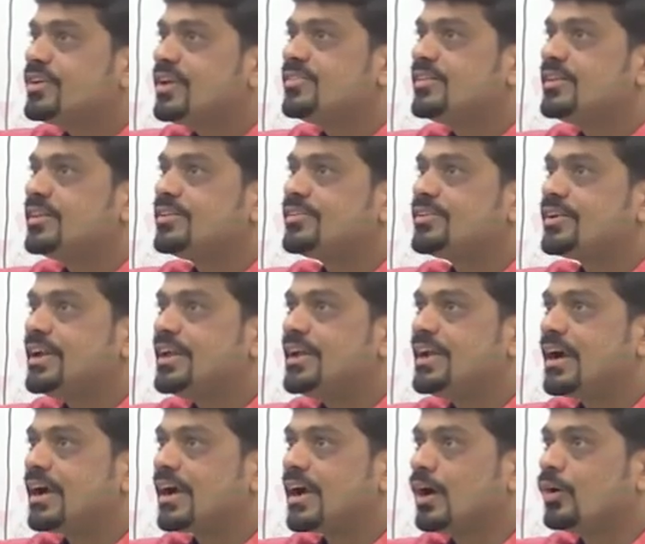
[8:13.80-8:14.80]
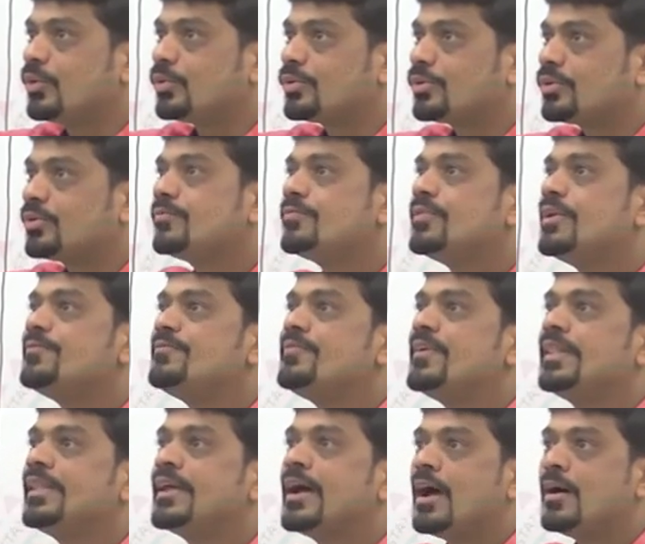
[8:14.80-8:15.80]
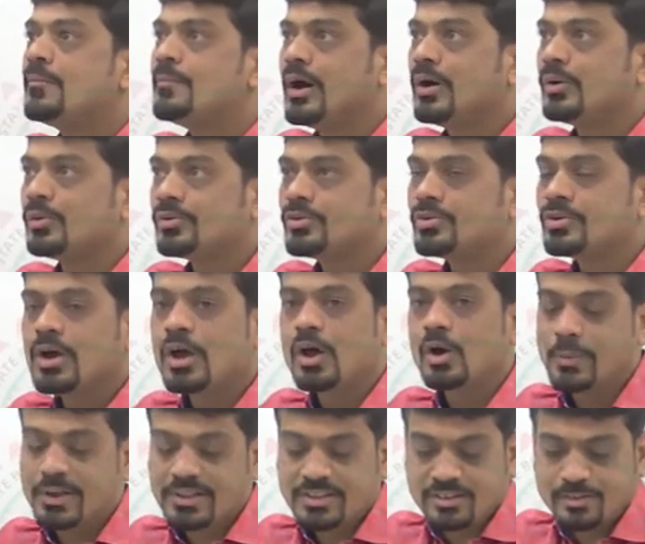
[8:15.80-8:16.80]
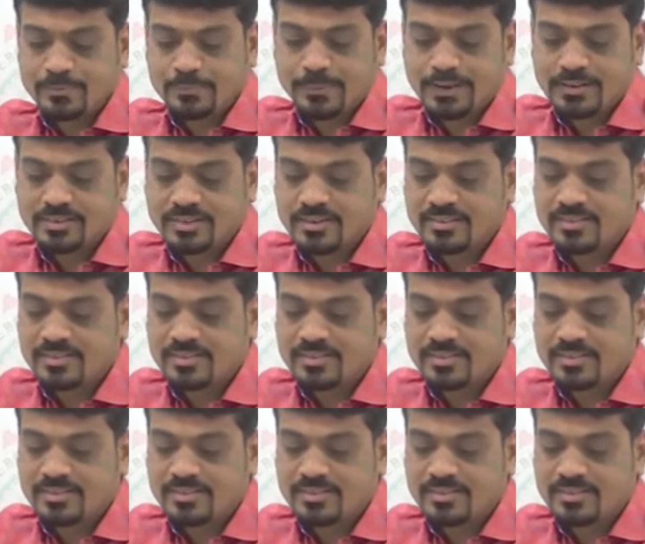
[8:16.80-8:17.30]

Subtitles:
the trading account. We'll fill the amount. How much is purchases